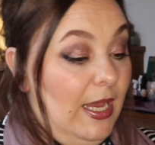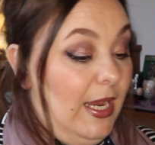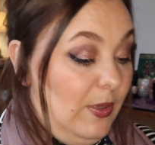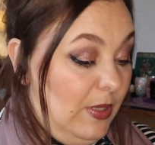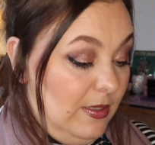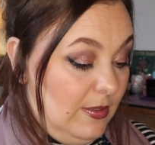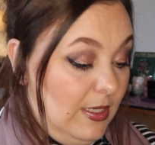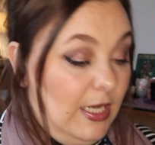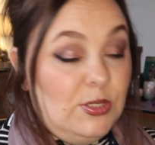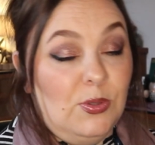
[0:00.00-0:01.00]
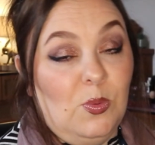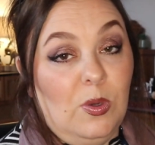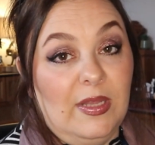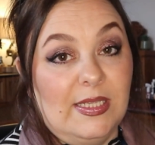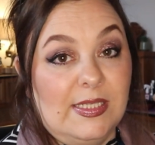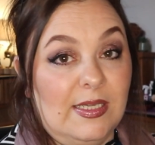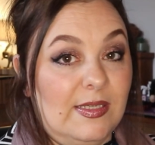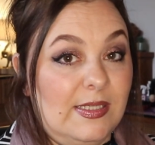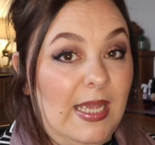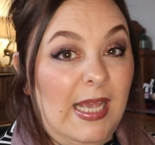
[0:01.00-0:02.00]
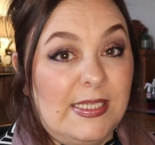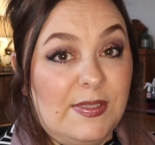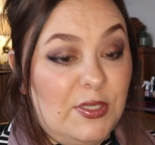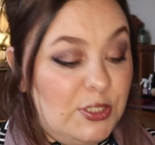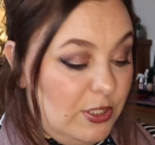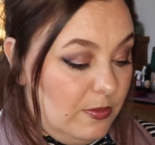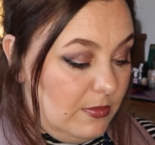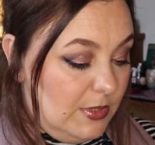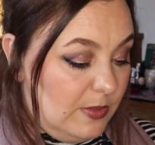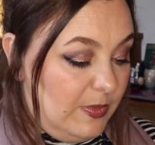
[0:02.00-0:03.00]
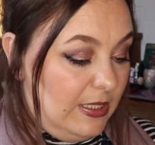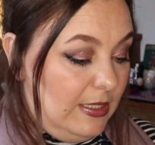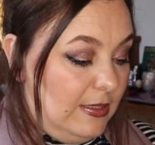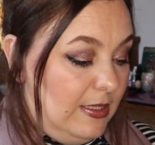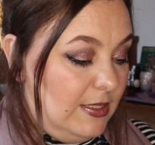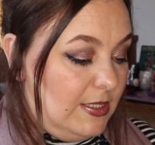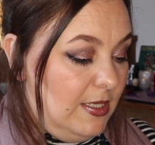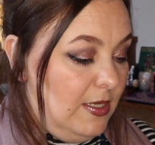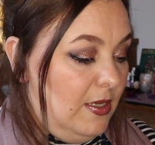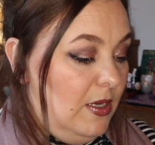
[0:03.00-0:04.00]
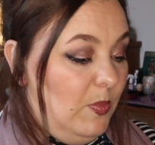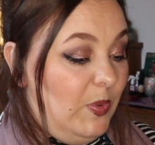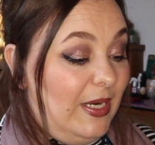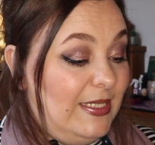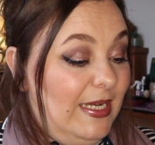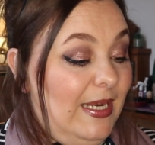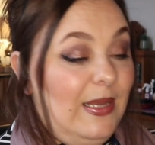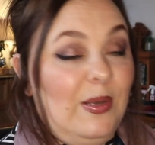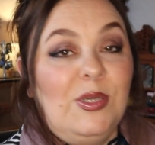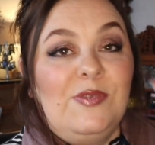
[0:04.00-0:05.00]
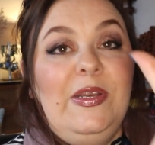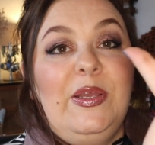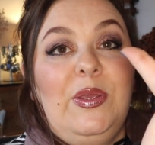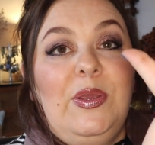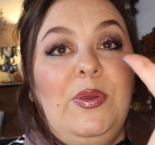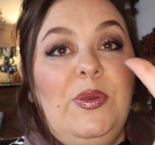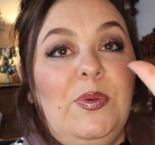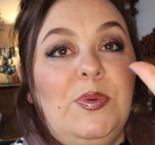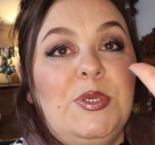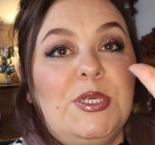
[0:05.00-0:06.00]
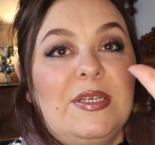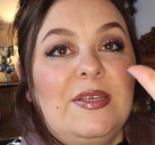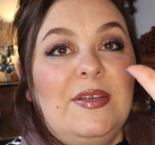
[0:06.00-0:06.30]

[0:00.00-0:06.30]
Anyway, I don't know what that says. Estherderm, something like that. But I can tell you, it looks really cute.